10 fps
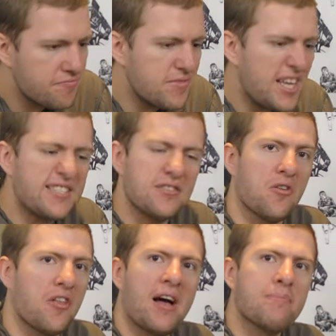it's not
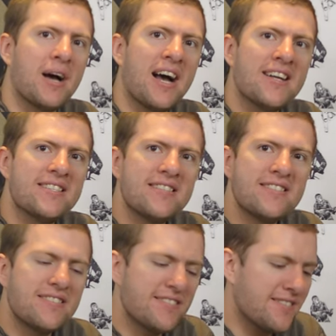that bad.
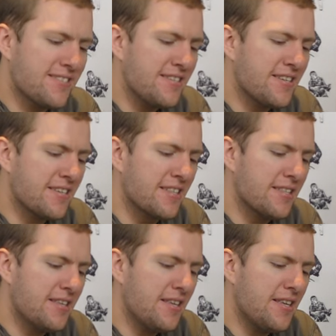You can,
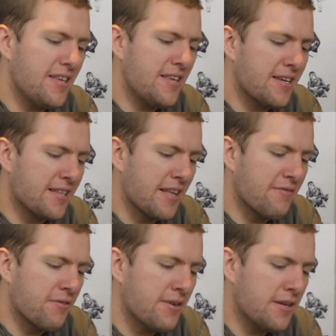you can live
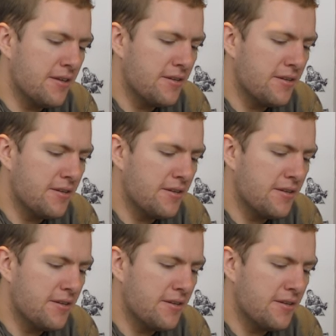with it.